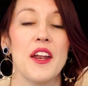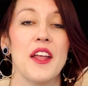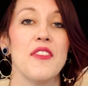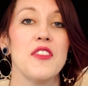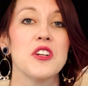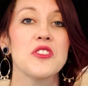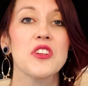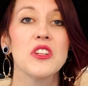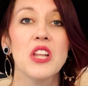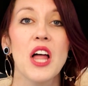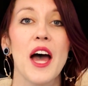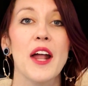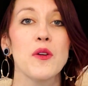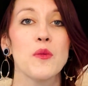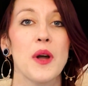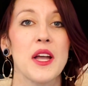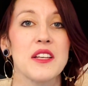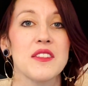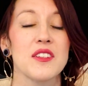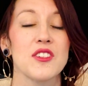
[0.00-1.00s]
and there's a lot of
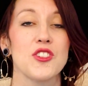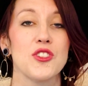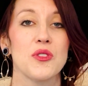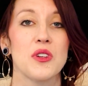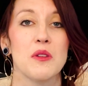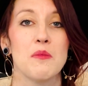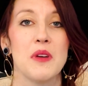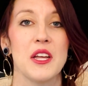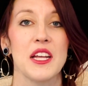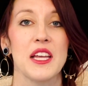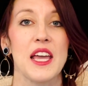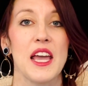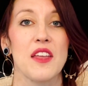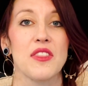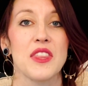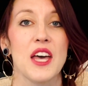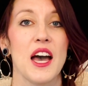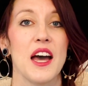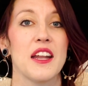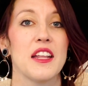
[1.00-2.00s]
ways that you can mitigate
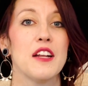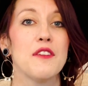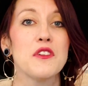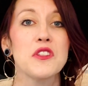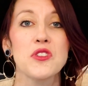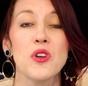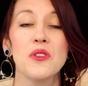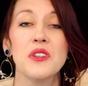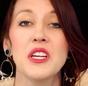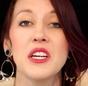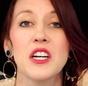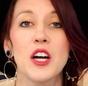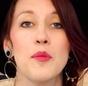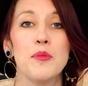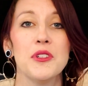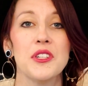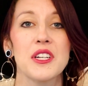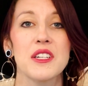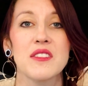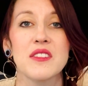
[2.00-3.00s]
that. And if it's only a
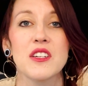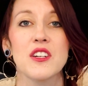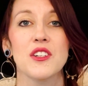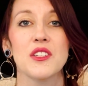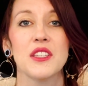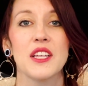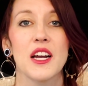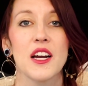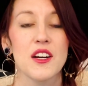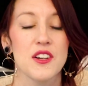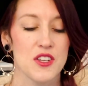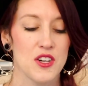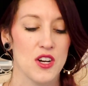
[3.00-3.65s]
couple days here and there,